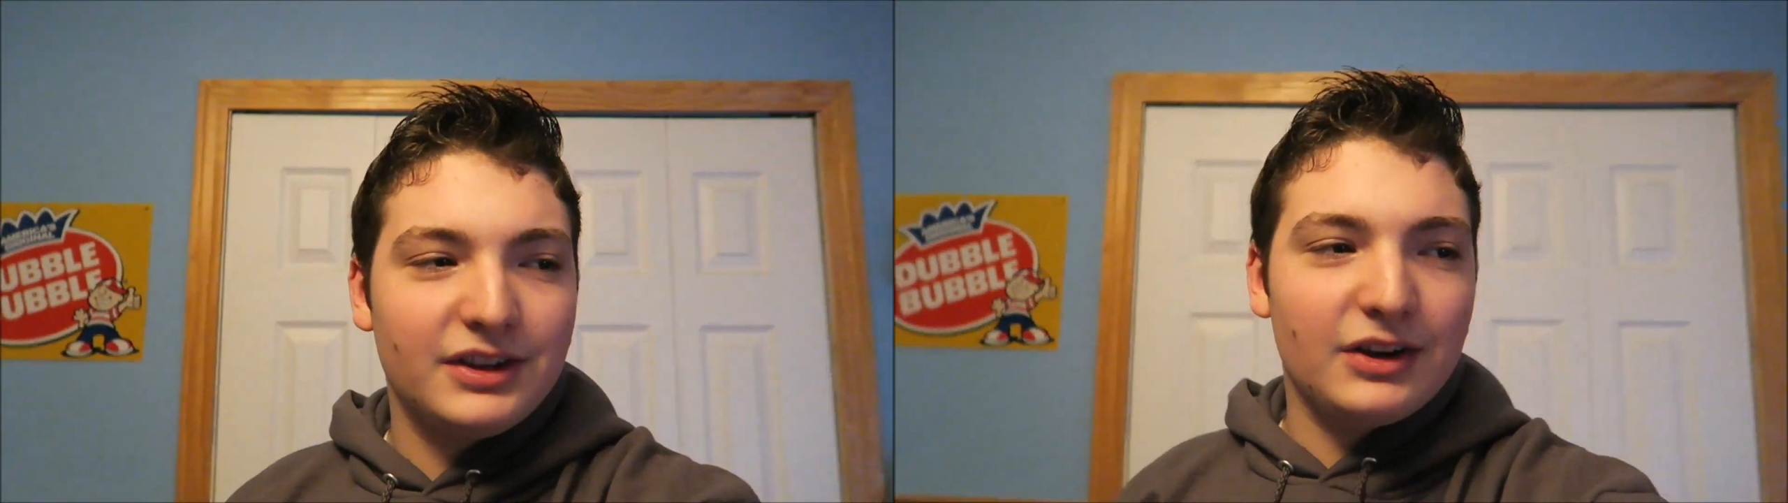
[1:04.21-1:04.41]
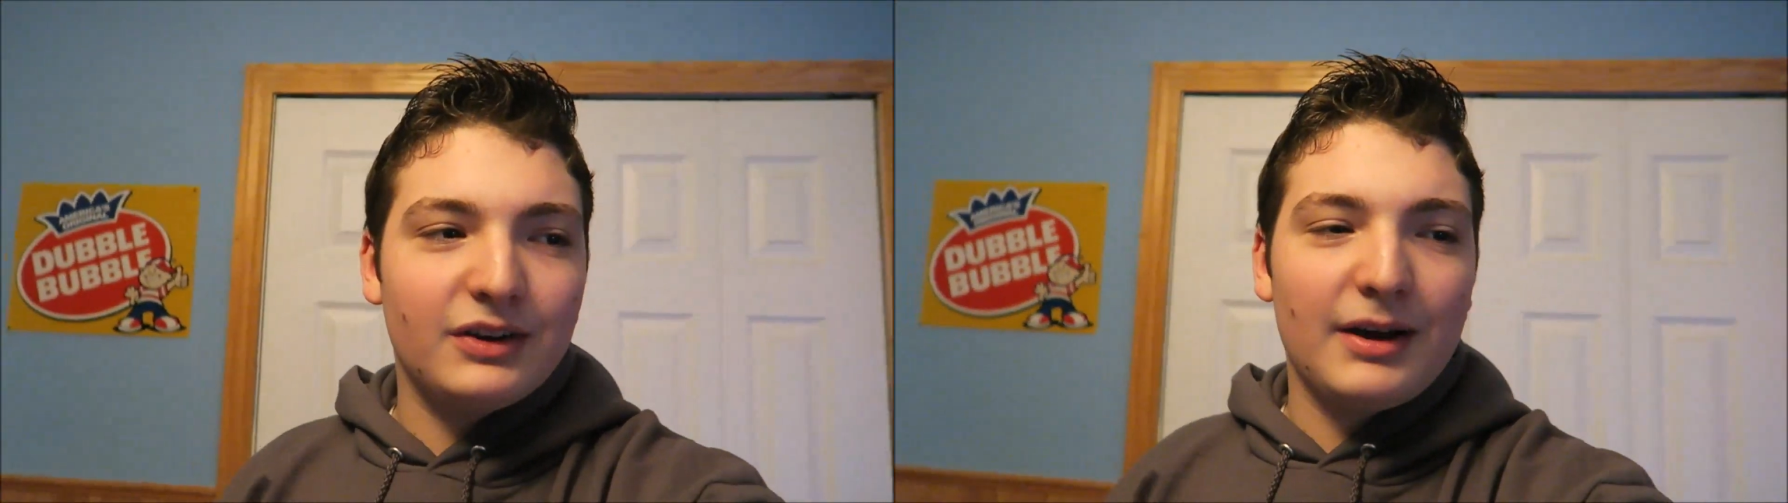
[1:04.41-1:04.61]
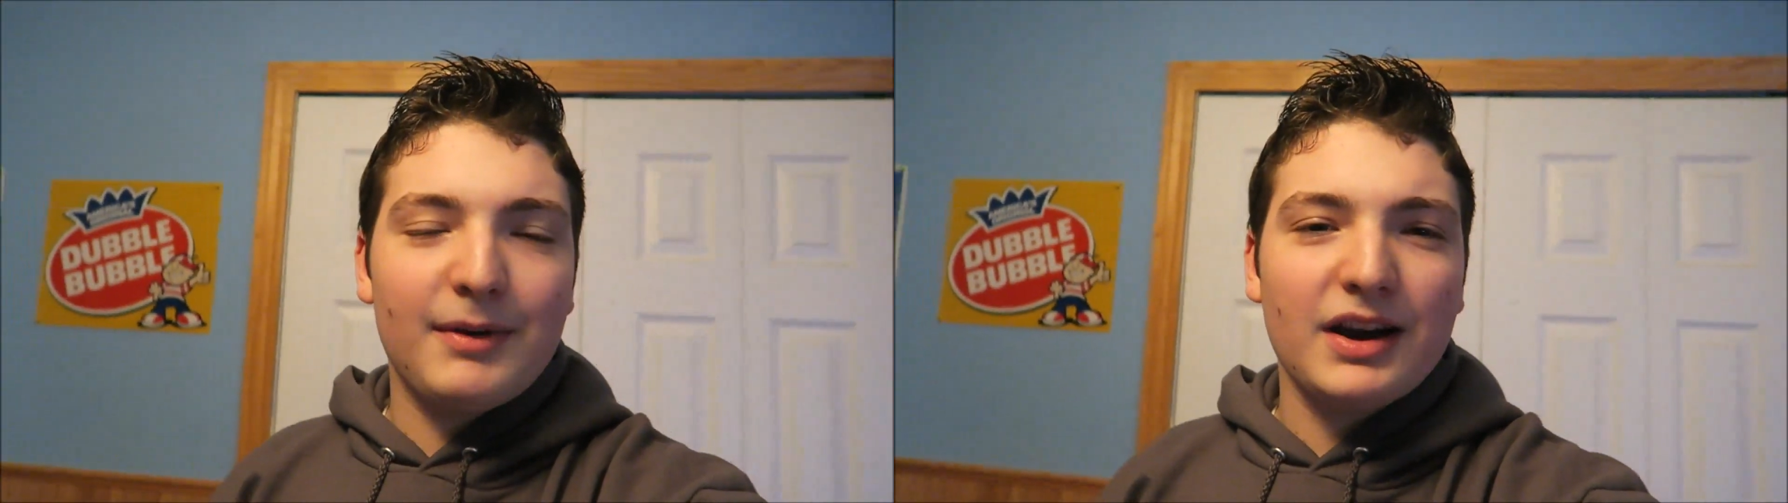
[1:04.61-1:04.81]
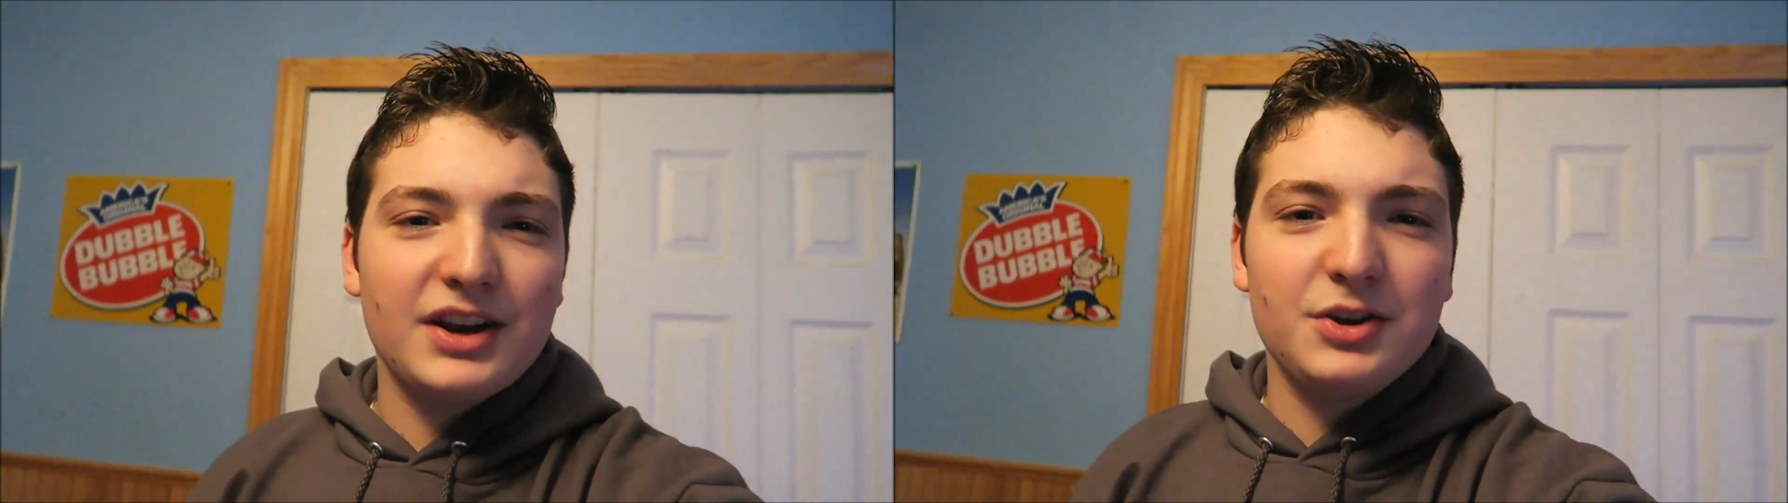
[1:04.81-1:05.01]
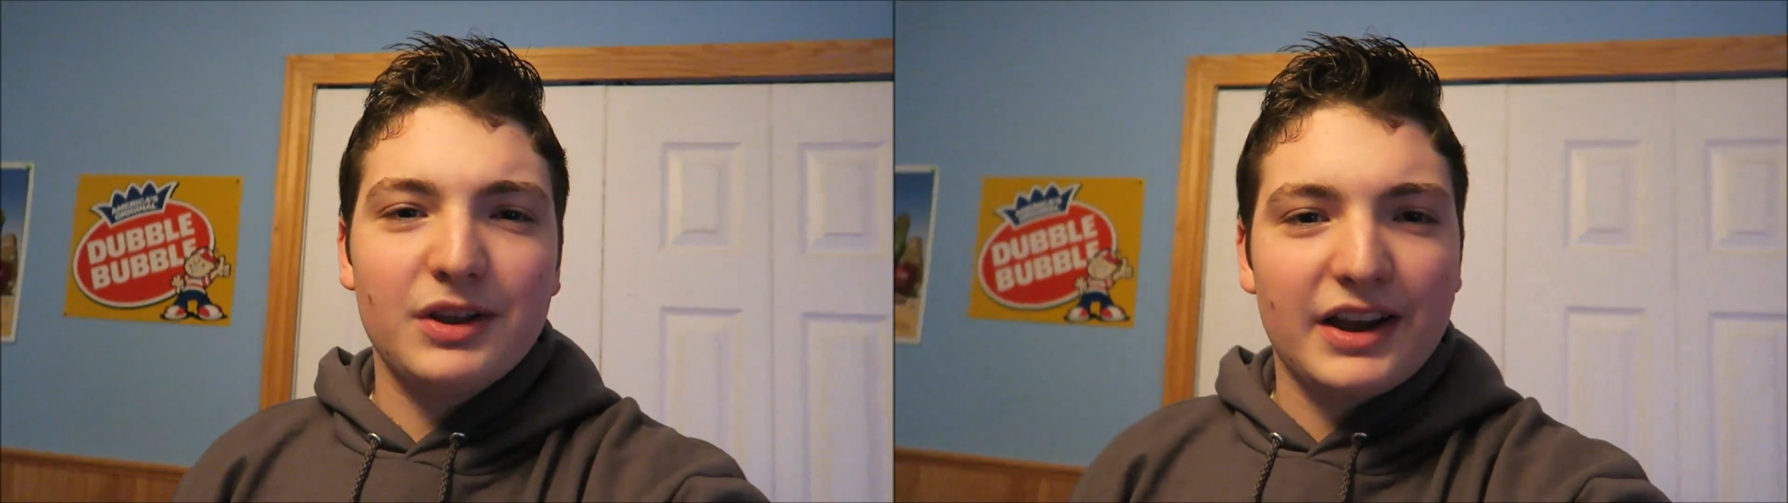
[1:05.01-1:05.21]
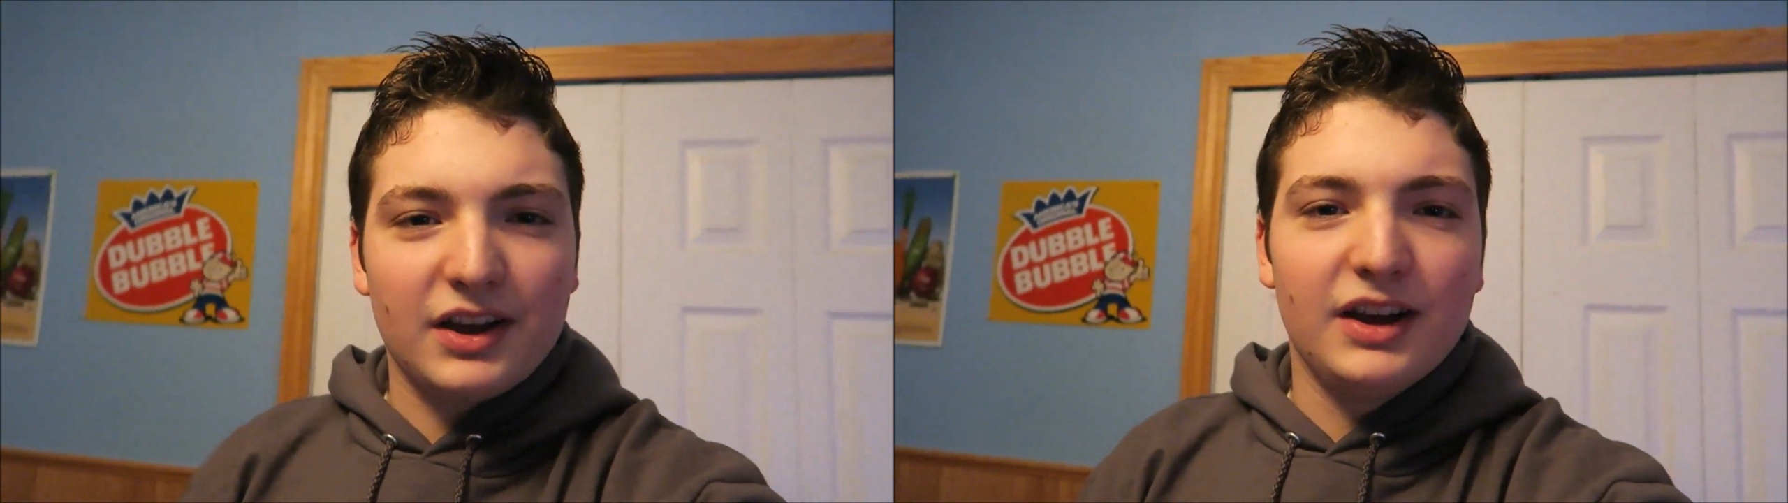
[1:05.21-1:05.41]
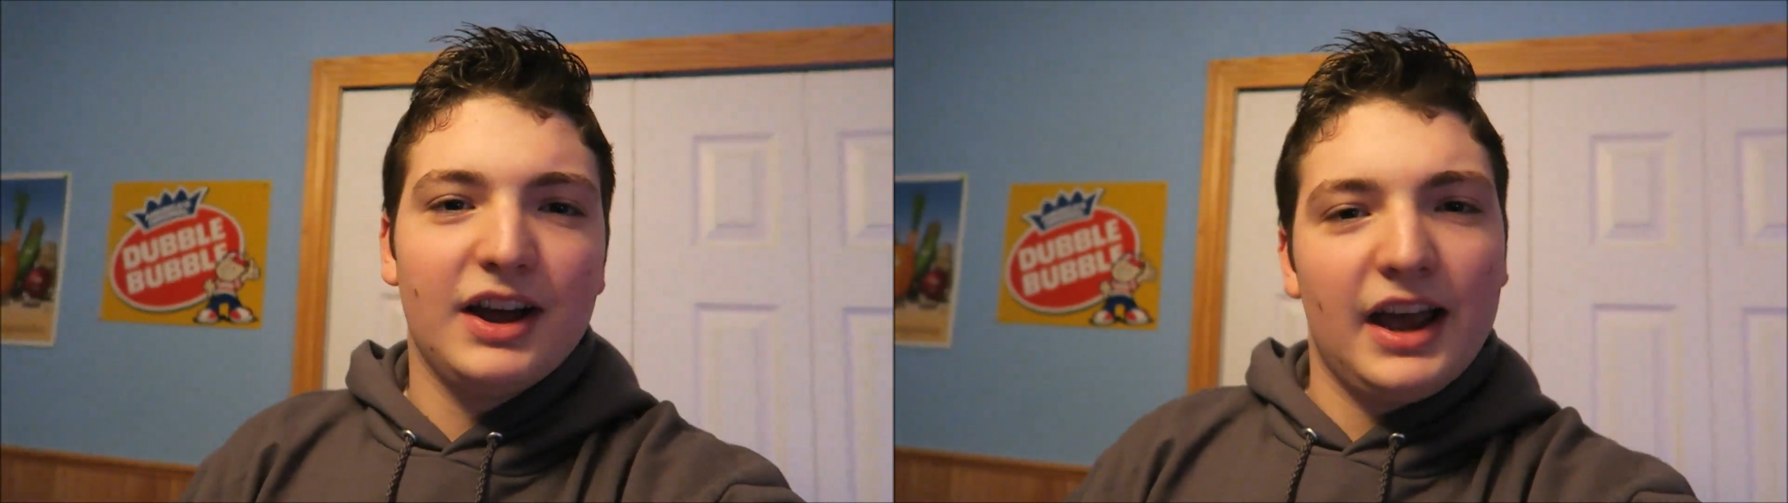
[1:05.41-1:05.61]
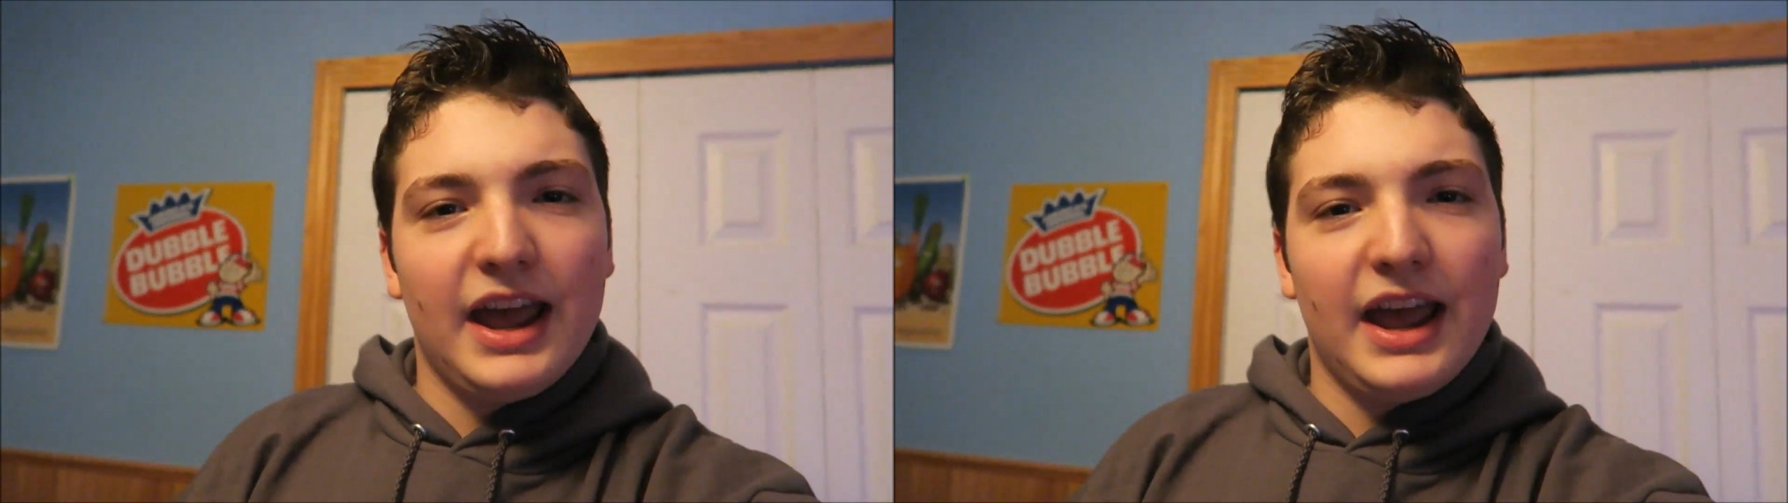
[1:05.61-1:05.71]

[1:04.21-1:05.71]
you know, I'm not going to do like a,